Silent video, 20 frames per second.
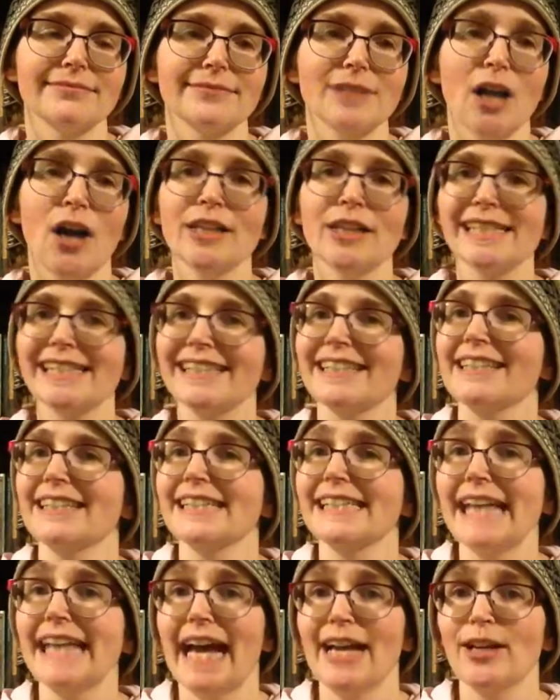honestly, the
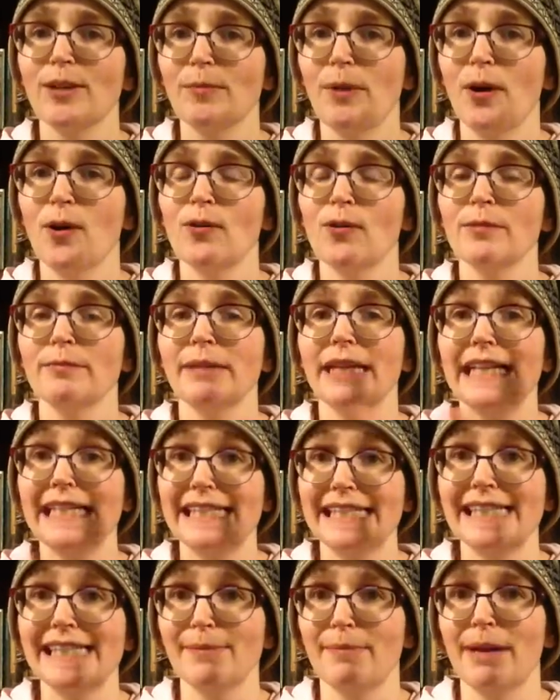title poem
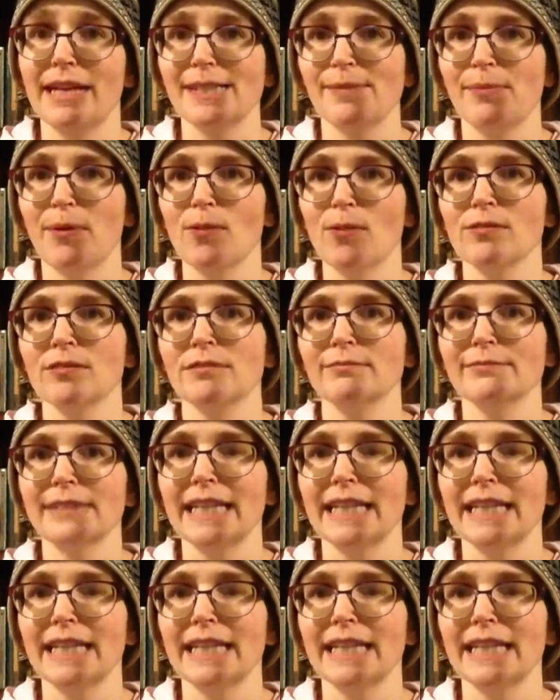is the best poem